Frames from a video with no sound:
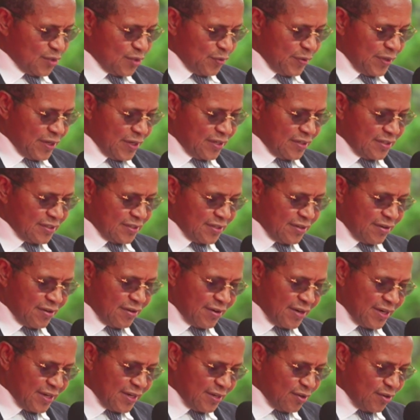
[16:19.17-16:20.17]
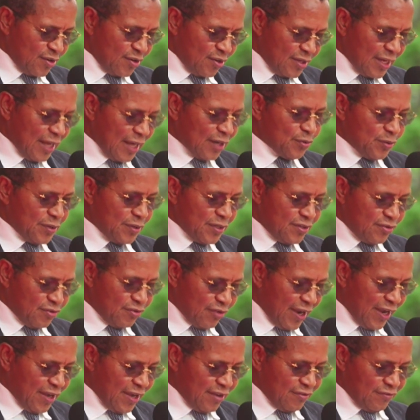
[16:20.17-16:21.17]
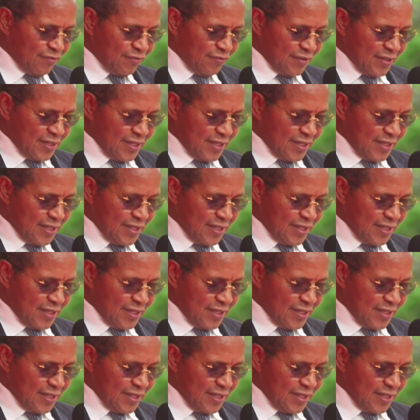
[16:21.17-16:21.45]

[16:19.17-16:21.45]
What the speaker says: will drive